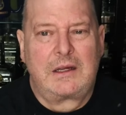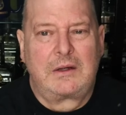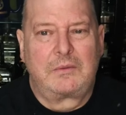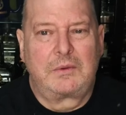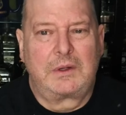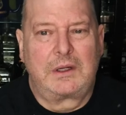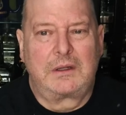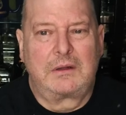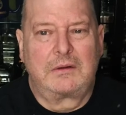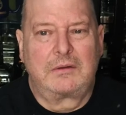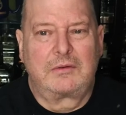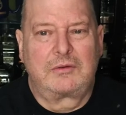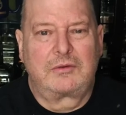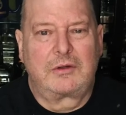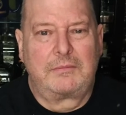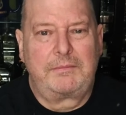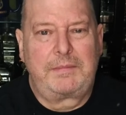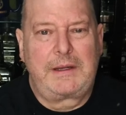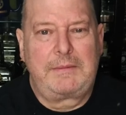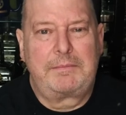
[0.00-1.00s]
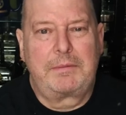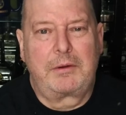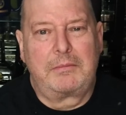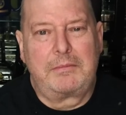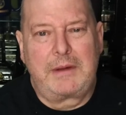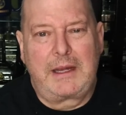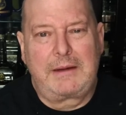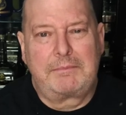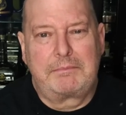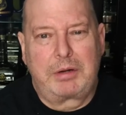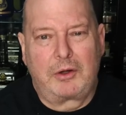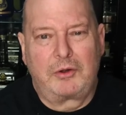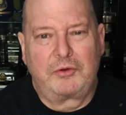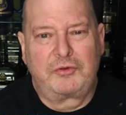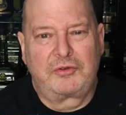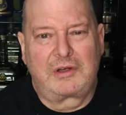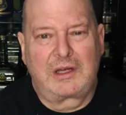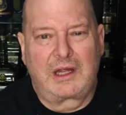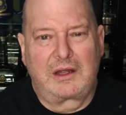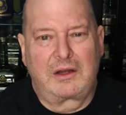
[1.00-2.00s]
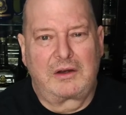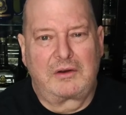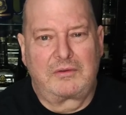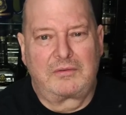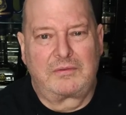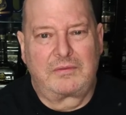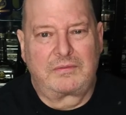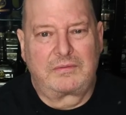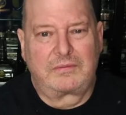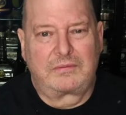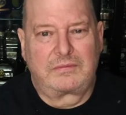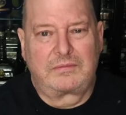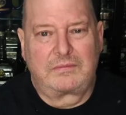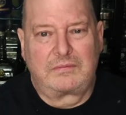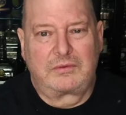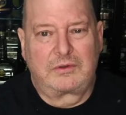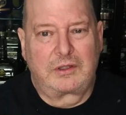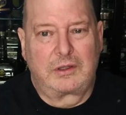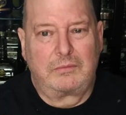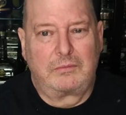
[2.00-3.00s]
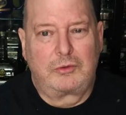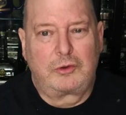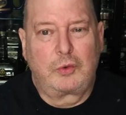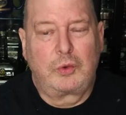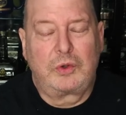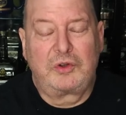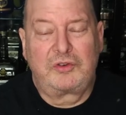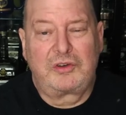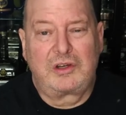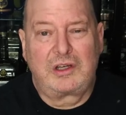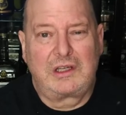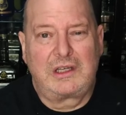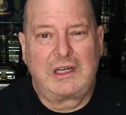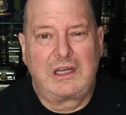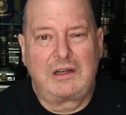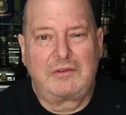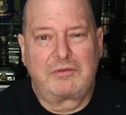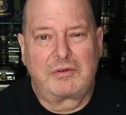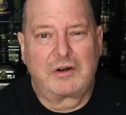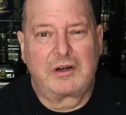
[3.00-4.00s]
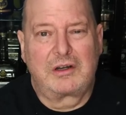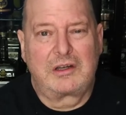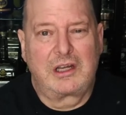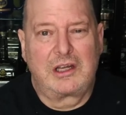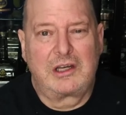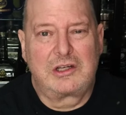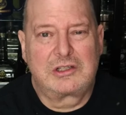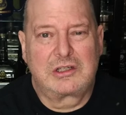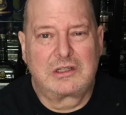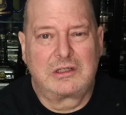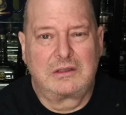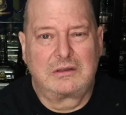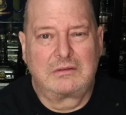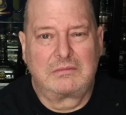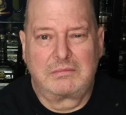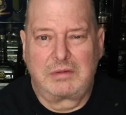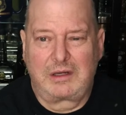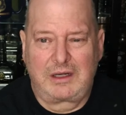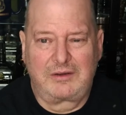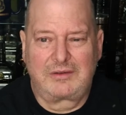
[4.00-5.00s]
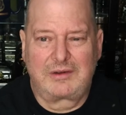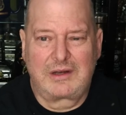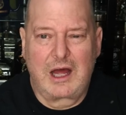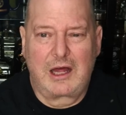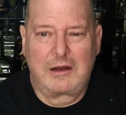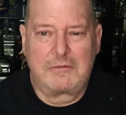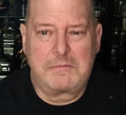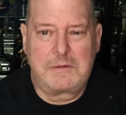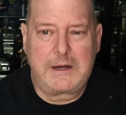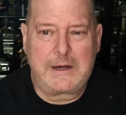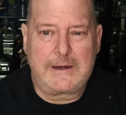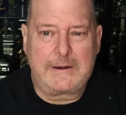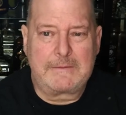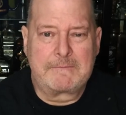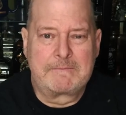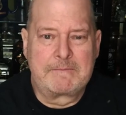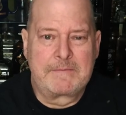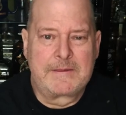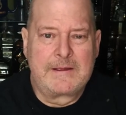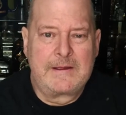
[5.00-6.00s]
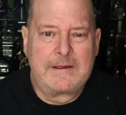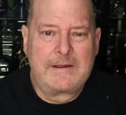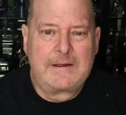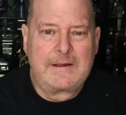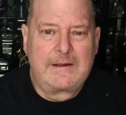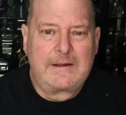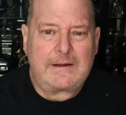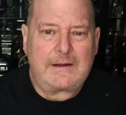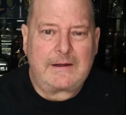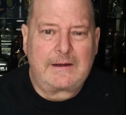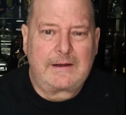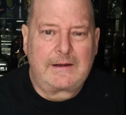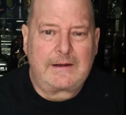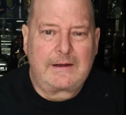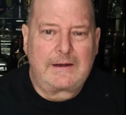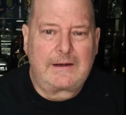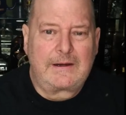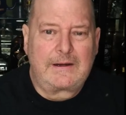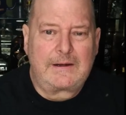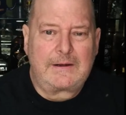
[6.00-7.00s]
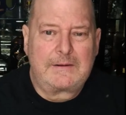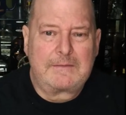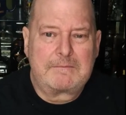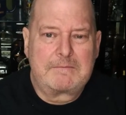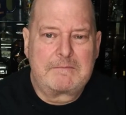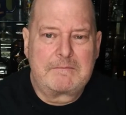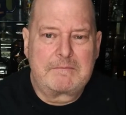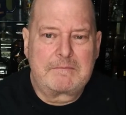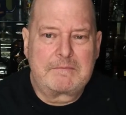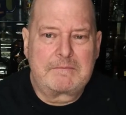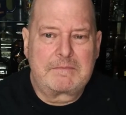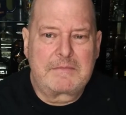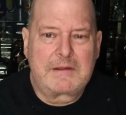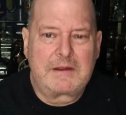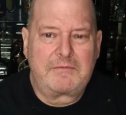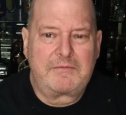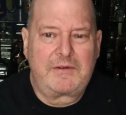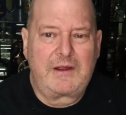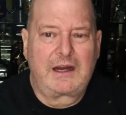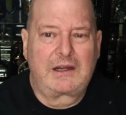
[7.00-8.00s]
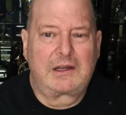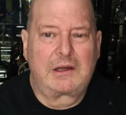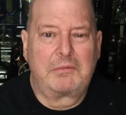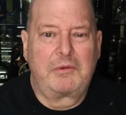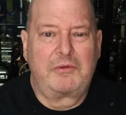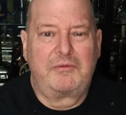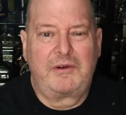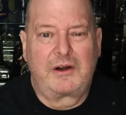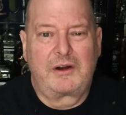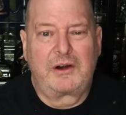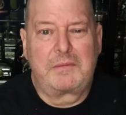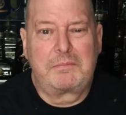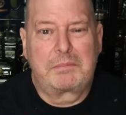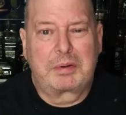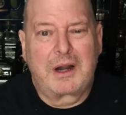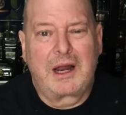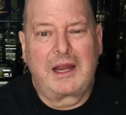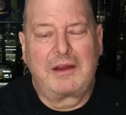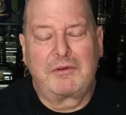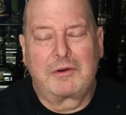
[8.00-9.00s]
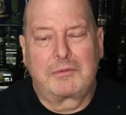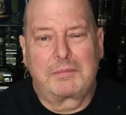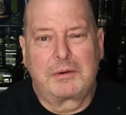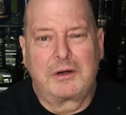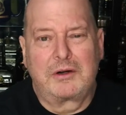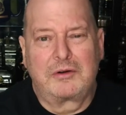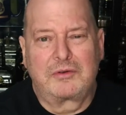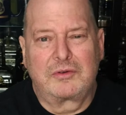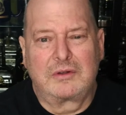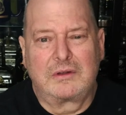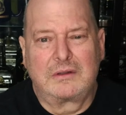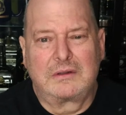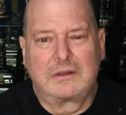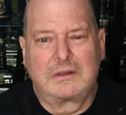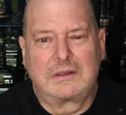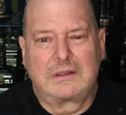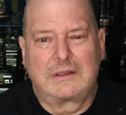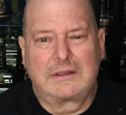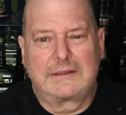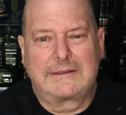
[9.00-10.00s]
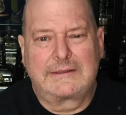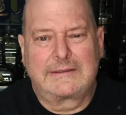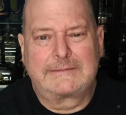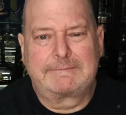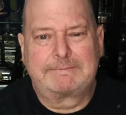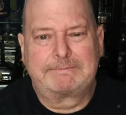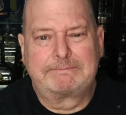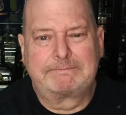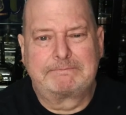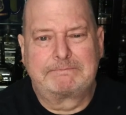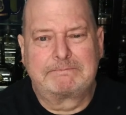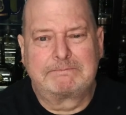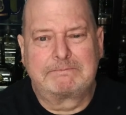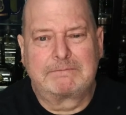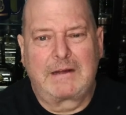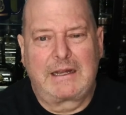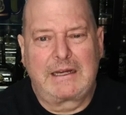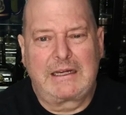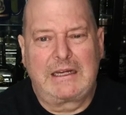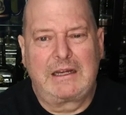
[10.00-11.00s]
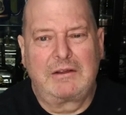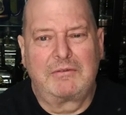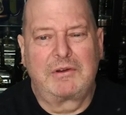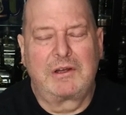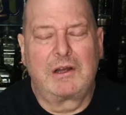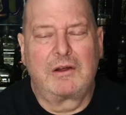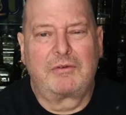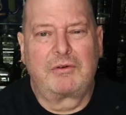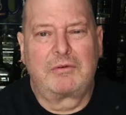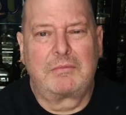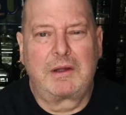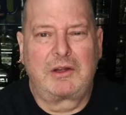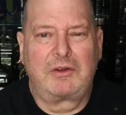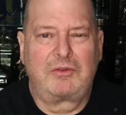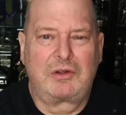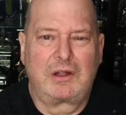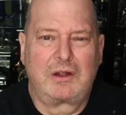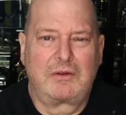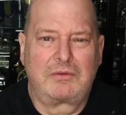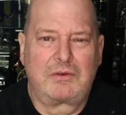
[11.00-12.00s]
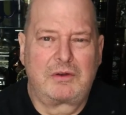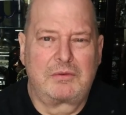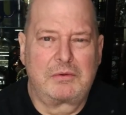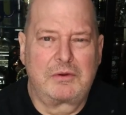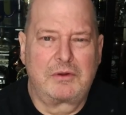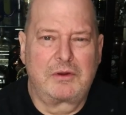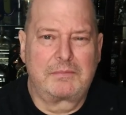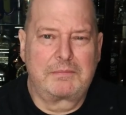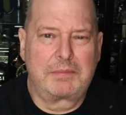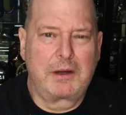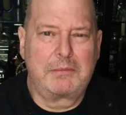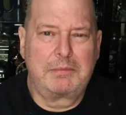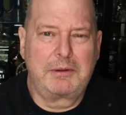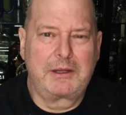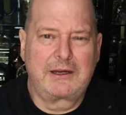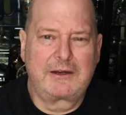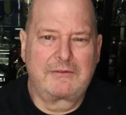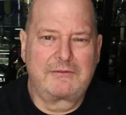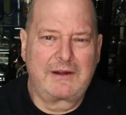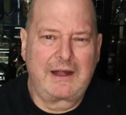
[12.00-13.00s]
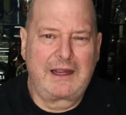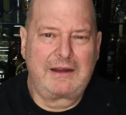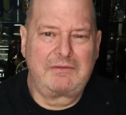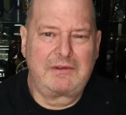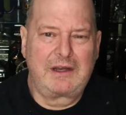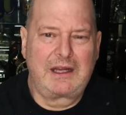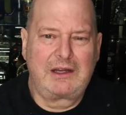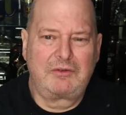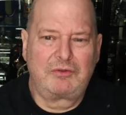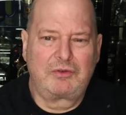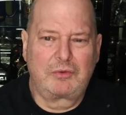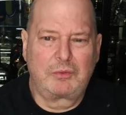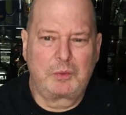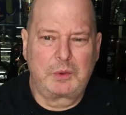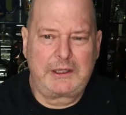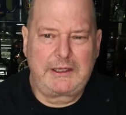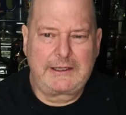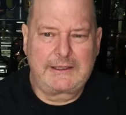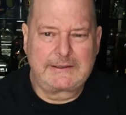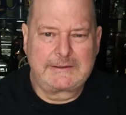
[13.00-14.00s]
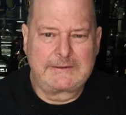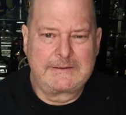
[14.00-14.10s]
well, some people may post out of some twisted need for attention, but it's not me. Uh, in fact, I'm a very private person. Uh, I give enough of myself to the public five days a week,